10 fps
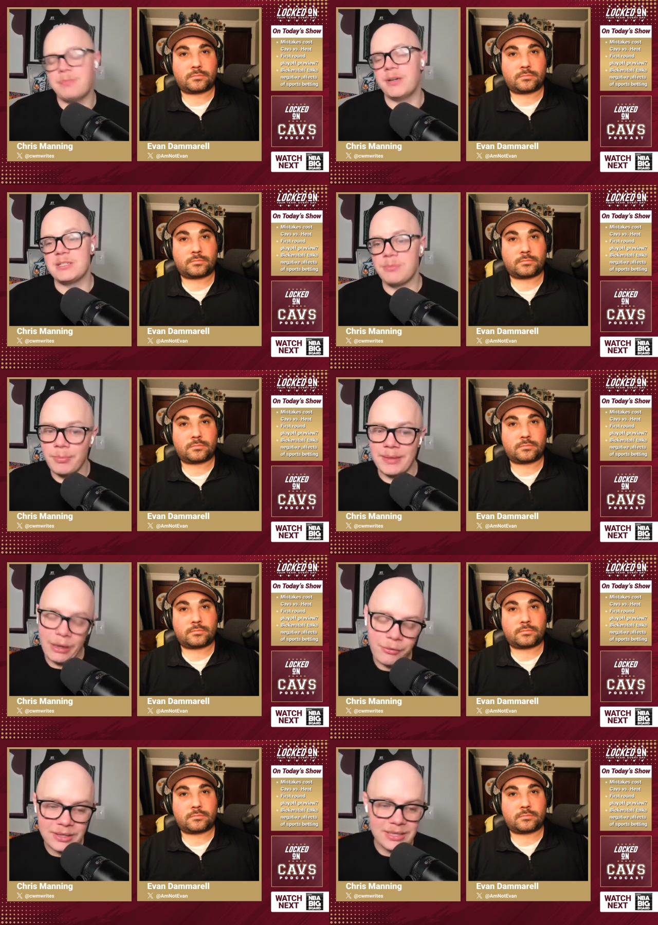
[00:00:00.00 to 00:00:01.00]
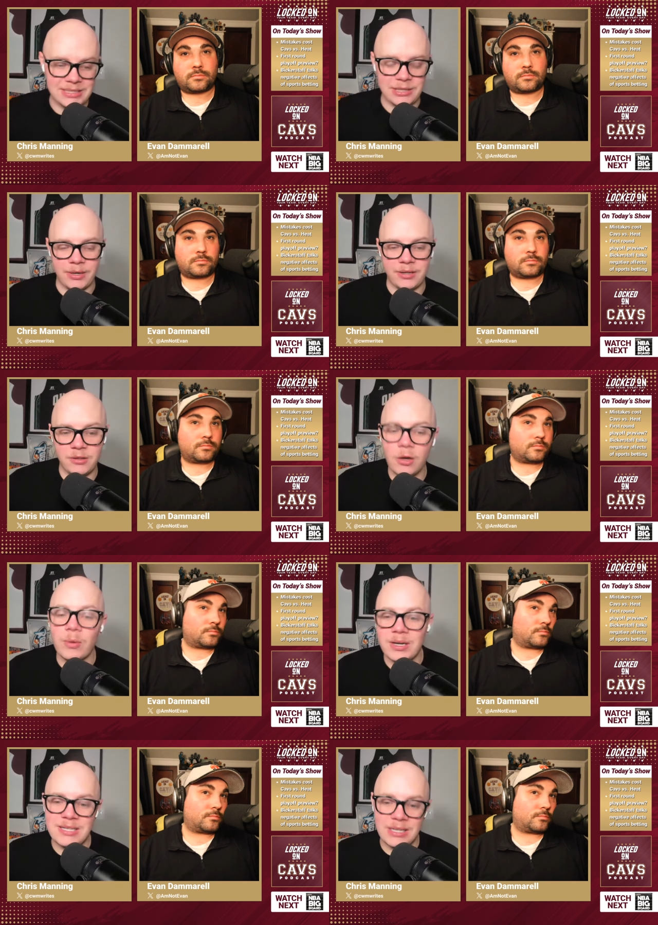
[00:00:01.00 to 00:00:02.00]
Speaker 1: But is Mobley healthy? Is he ready to
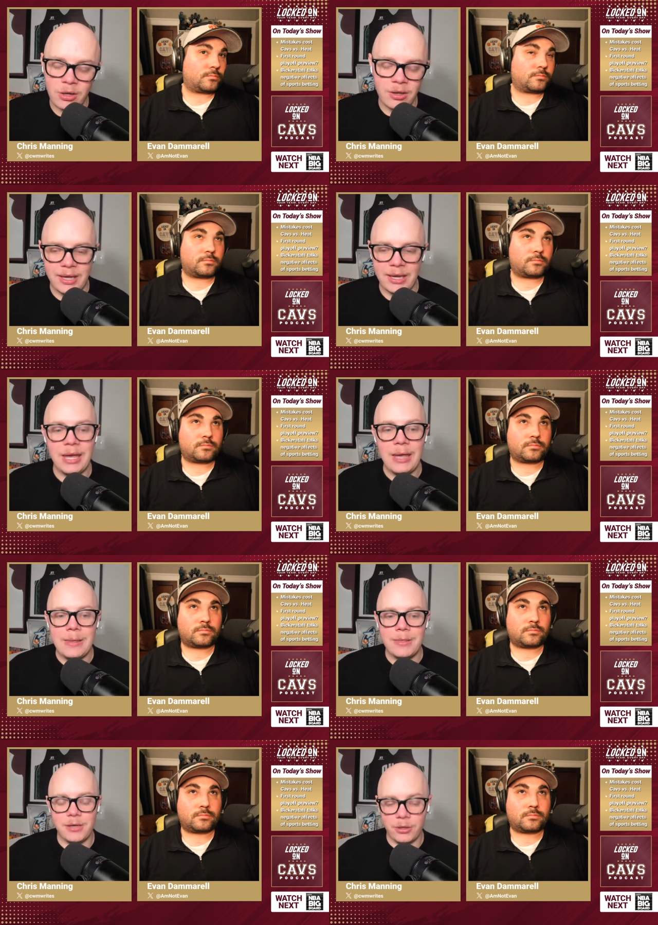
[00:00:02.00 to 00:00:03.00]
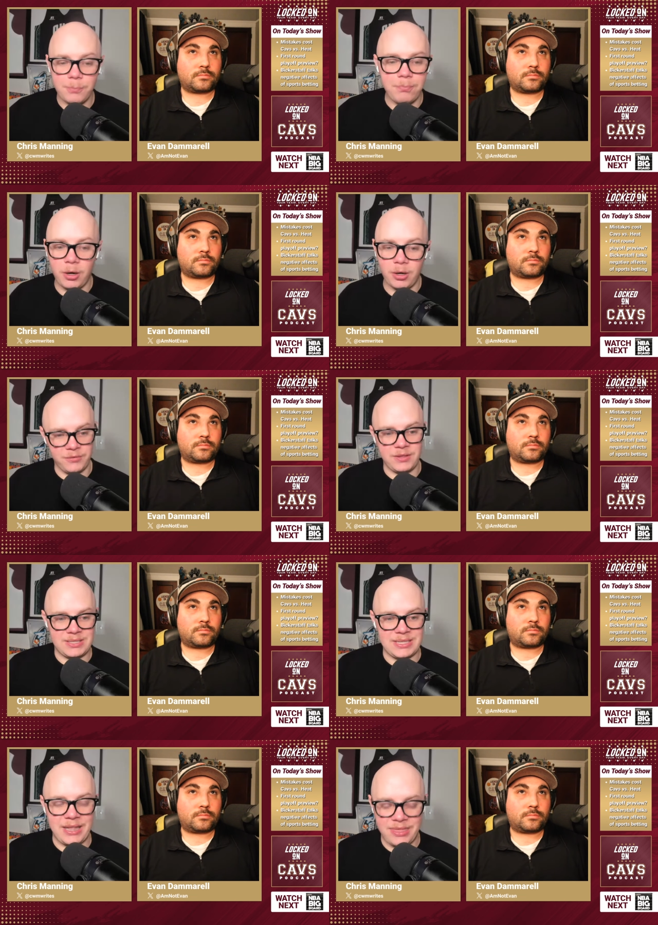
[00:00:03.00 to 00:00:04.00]
go? What does it look like? The other part of
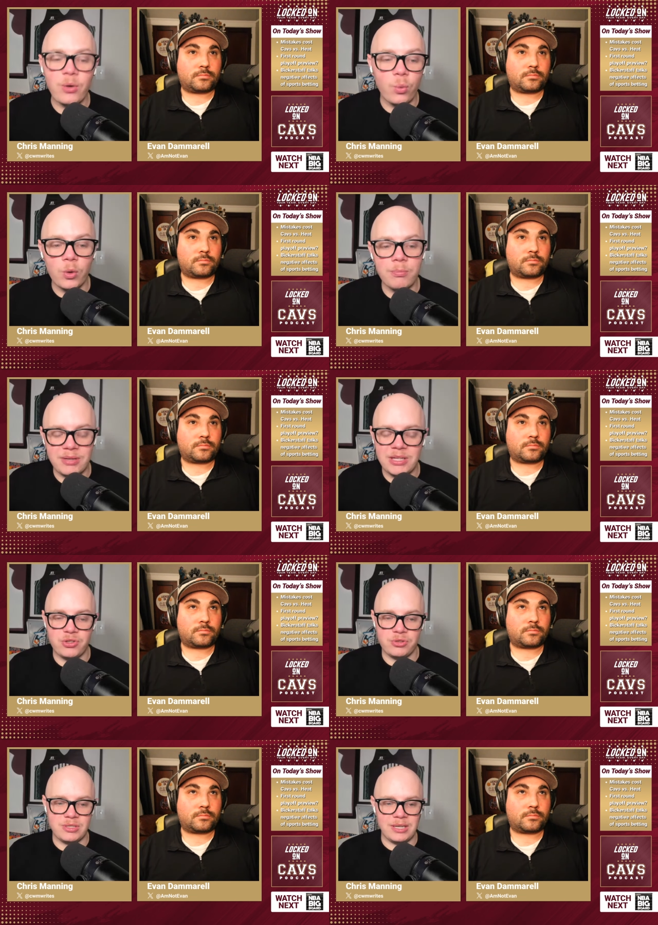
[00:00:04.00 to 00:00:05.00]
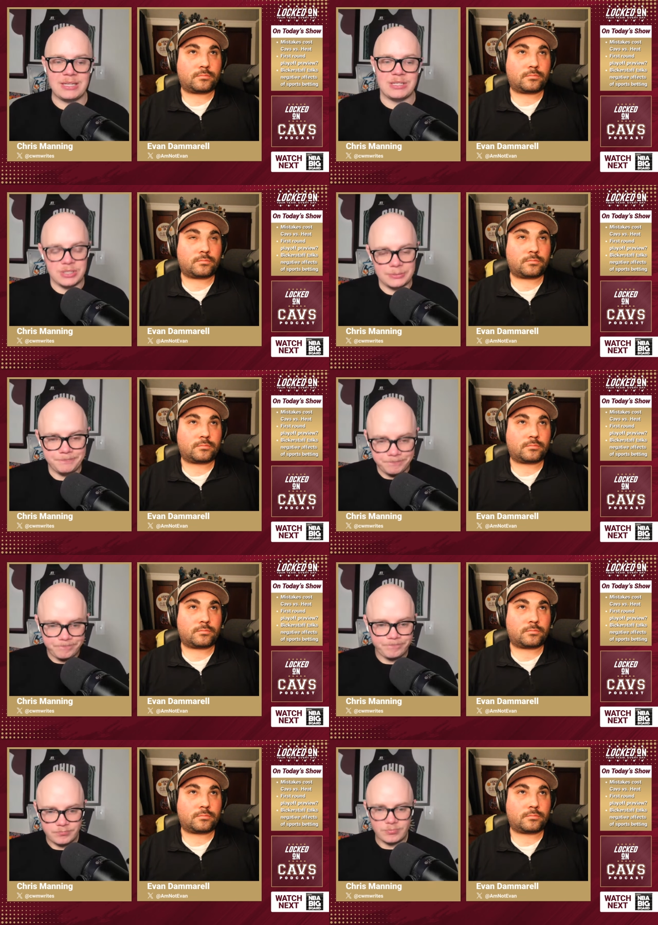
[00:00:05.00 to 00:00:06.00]
this that I think would be interesting is
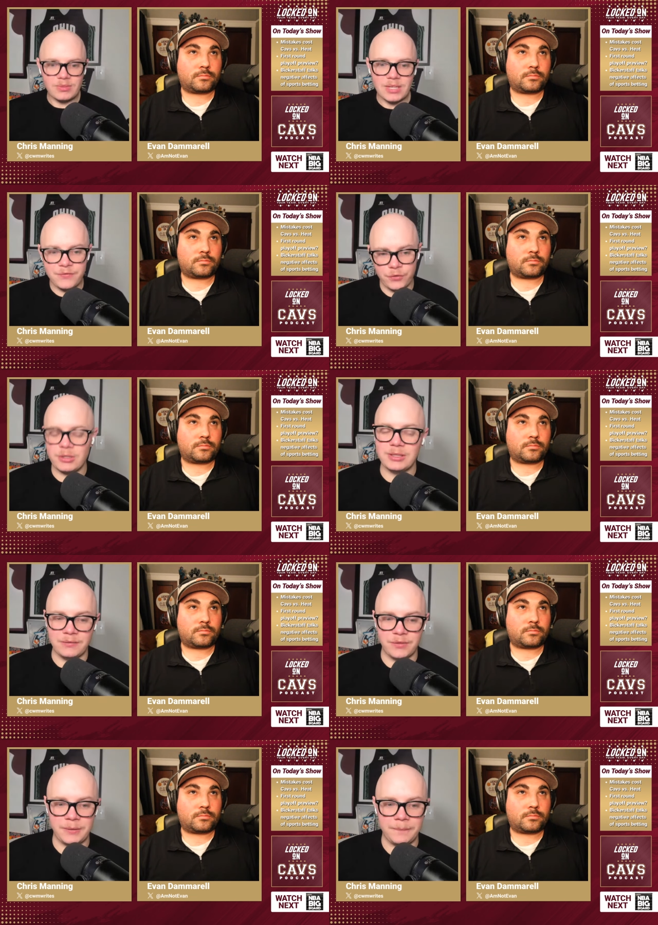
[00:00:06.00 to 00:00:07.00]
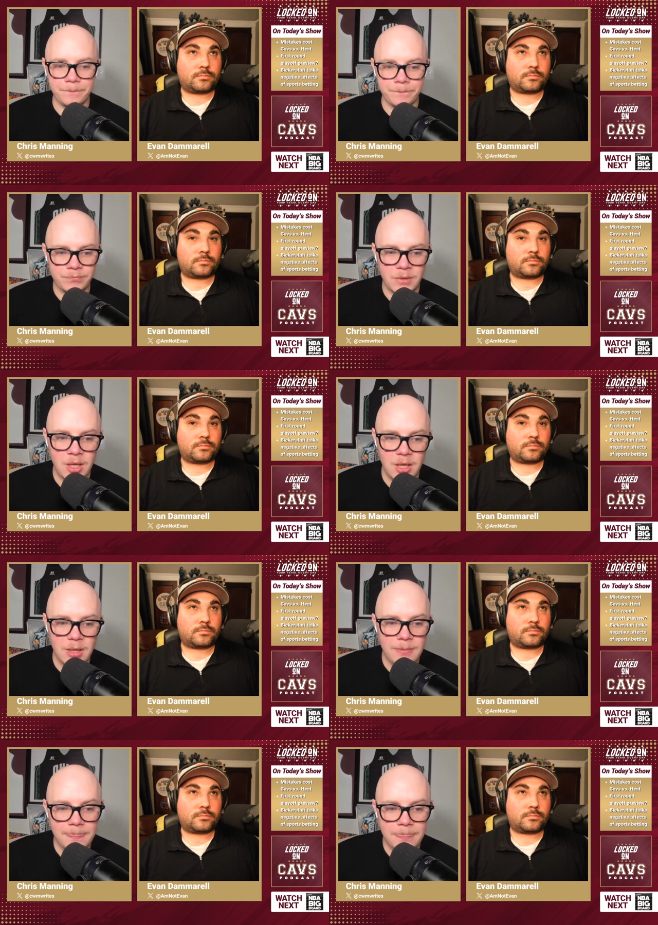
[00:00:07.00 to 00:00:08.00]
if you're Cleveland,
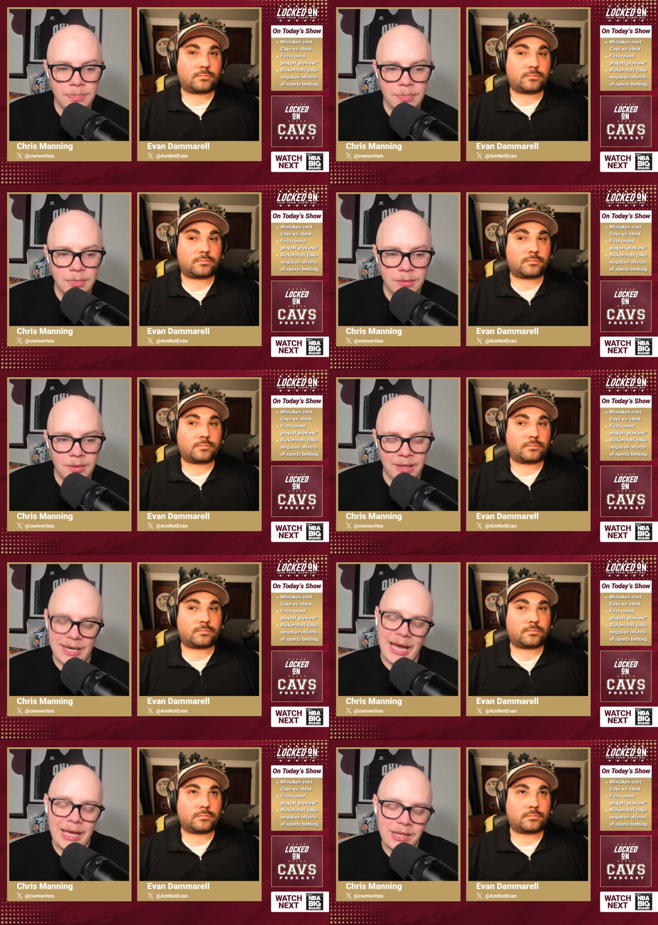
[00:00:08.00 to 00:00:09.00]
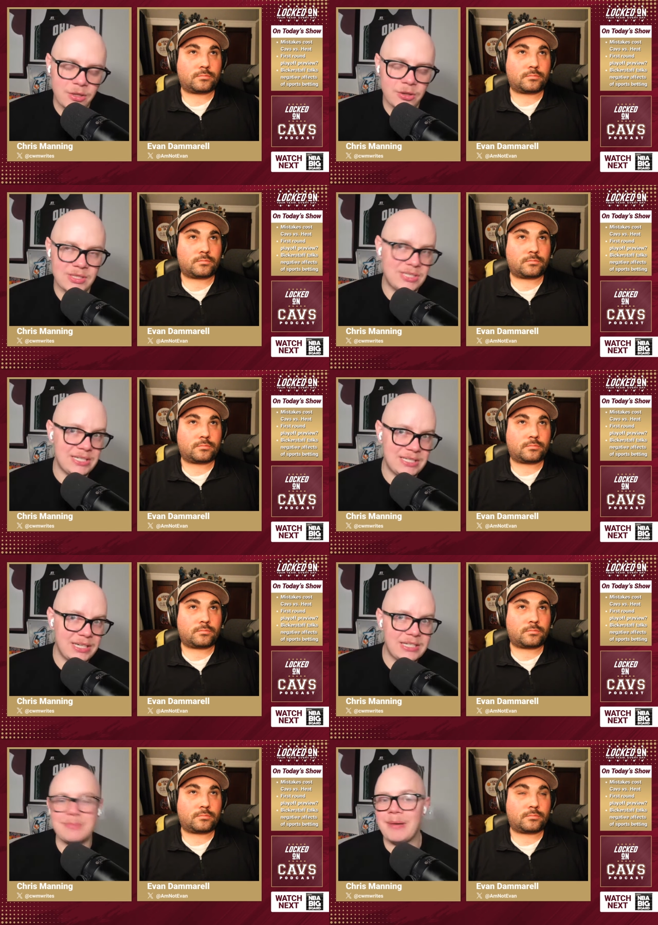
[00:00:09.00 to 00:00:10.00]
like this
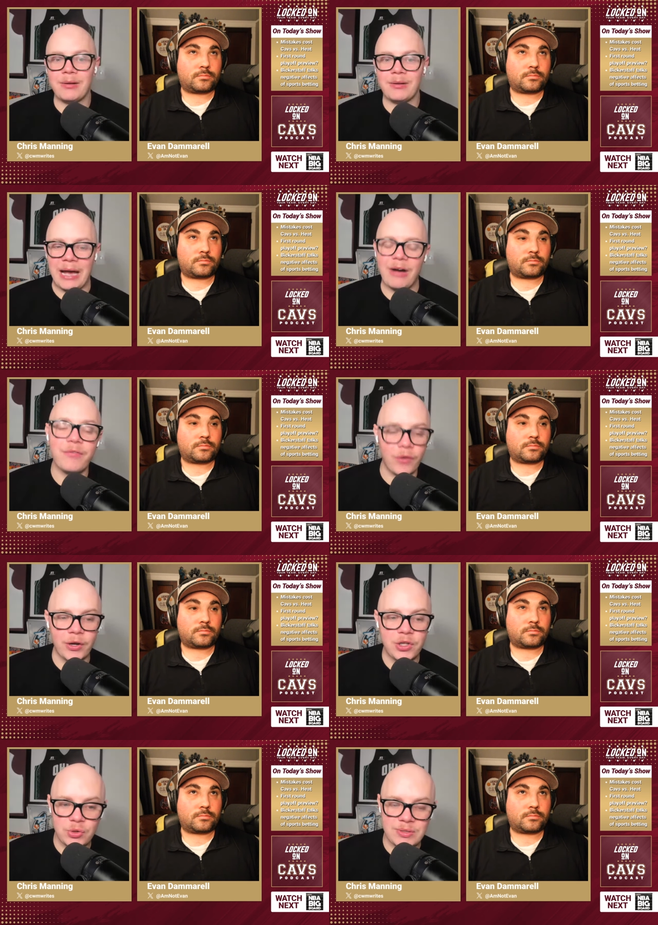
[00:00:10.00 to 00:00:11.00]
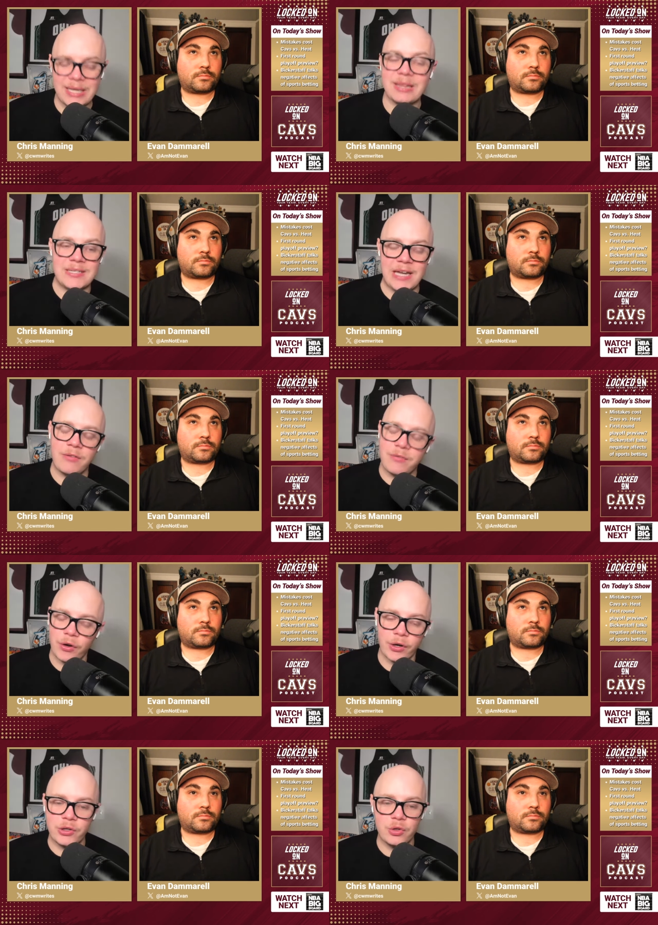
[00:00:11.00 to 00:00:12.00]
season is about how far can you take this? How
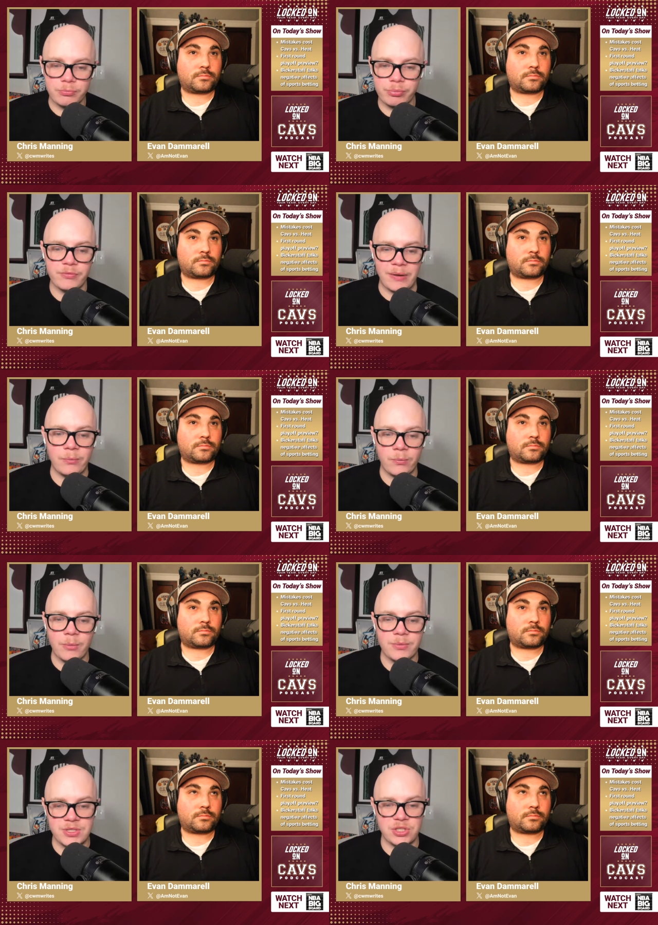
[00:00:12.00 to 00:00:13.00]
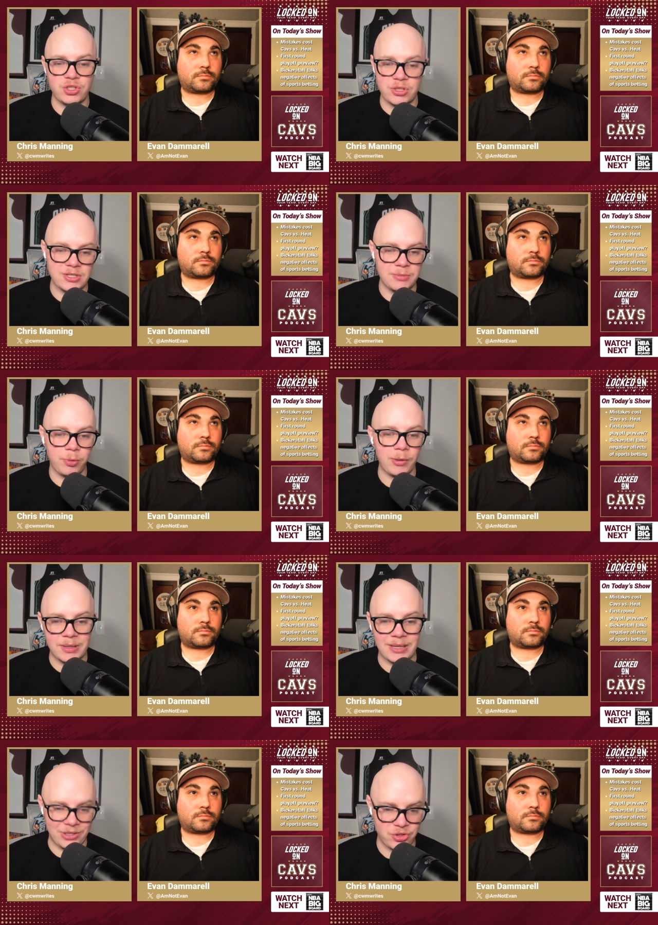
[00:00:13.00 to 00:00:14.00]
far can you improve on what was such a
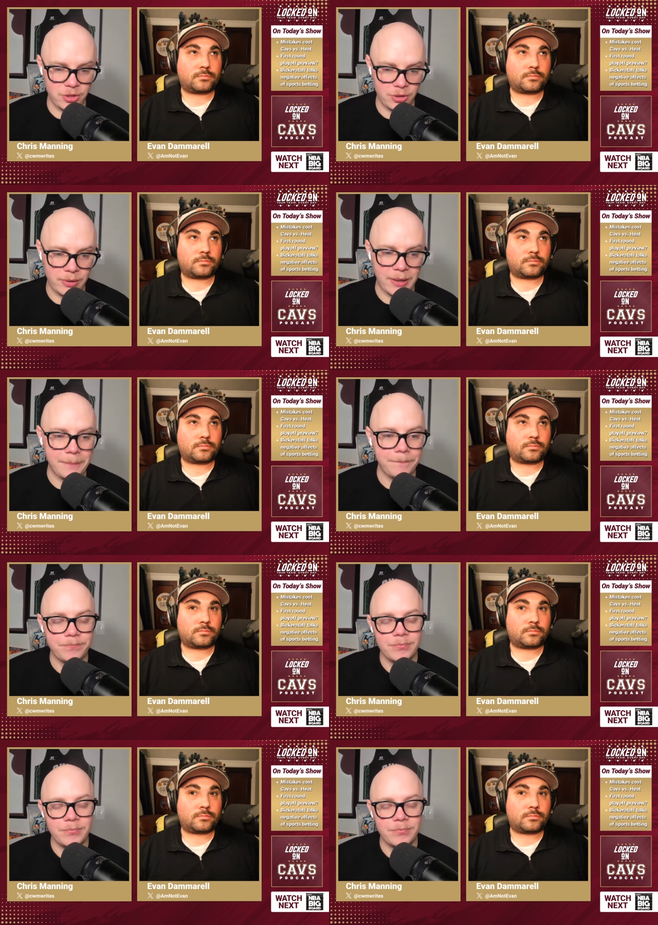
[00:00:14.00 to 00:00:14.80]
disappointment last year, right?